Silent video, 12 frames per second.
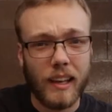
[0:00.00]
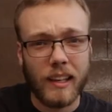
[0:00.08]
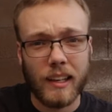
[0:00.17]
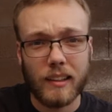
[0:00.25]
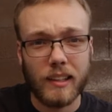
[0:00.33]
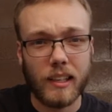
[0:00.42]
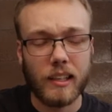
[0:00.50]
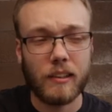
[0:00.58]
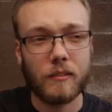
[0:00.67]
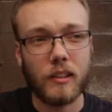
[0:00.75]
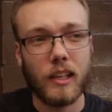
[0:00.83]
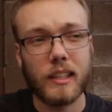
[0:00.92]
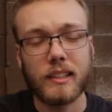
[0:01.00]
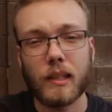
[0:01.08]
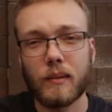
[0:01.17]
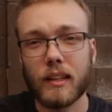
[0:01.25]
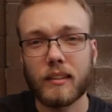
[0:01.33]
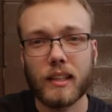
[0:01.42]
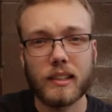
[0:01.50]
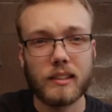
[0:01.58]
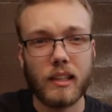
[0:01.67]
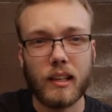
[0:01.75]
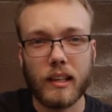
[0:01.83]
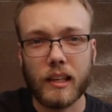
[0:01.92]
I can't think of the last time I
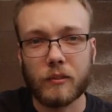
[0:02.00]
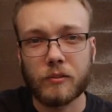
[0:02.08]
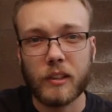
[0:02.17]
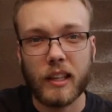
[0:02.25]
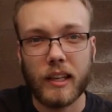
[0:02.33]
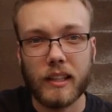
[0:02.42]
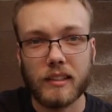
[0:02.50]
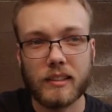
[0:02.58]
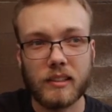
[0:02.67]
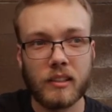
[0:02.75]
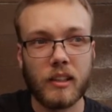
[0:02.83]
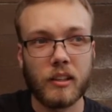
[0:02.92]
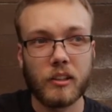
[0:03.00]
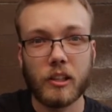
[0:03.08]
saw like a freelance